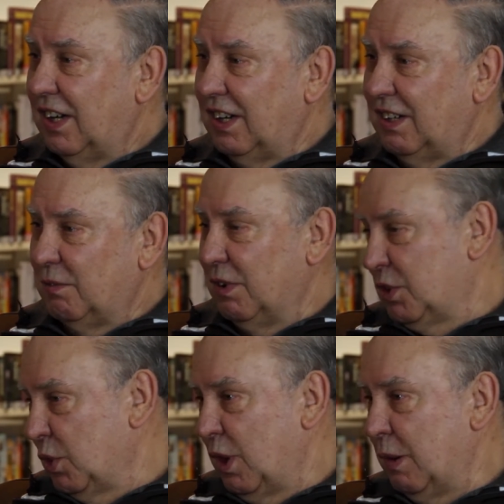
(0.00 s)
and we were
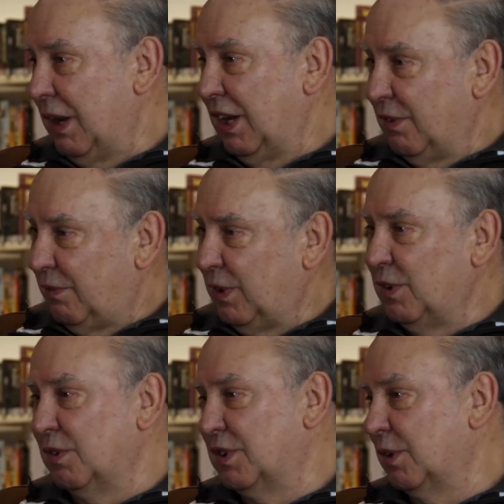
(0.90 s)
talking about the
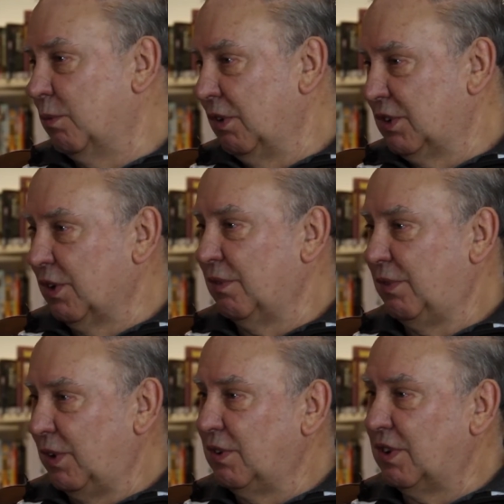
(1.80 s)
foods and what sort of
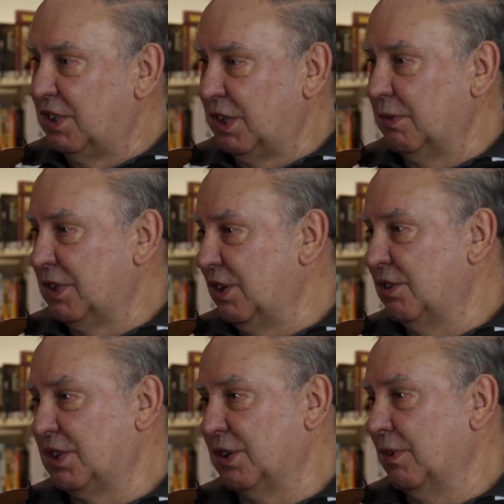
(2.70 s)
food that she was
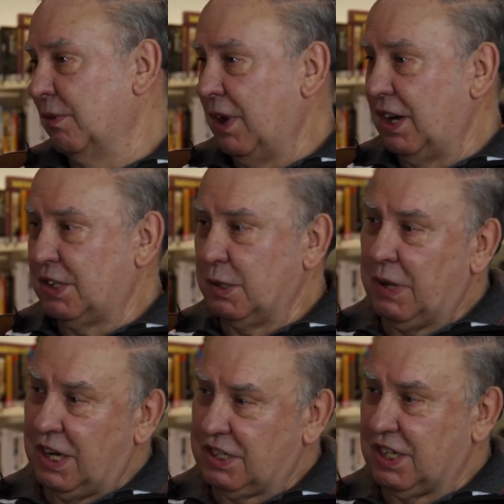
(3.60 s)
used to and where did she
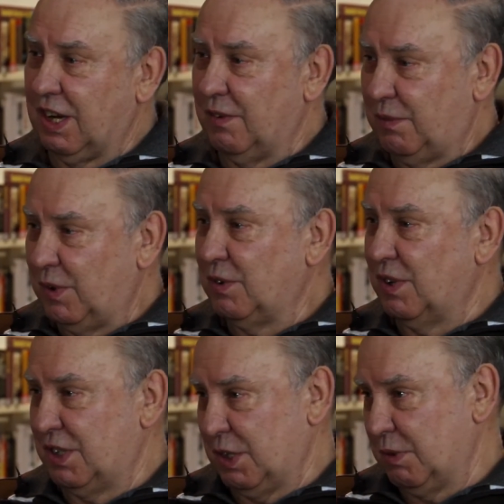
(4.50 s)
manage to get food
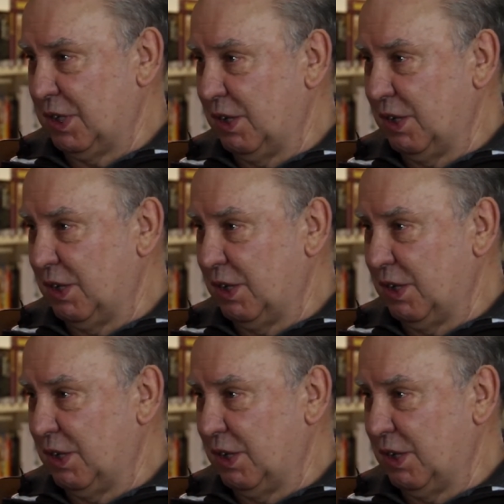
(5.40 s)
that she was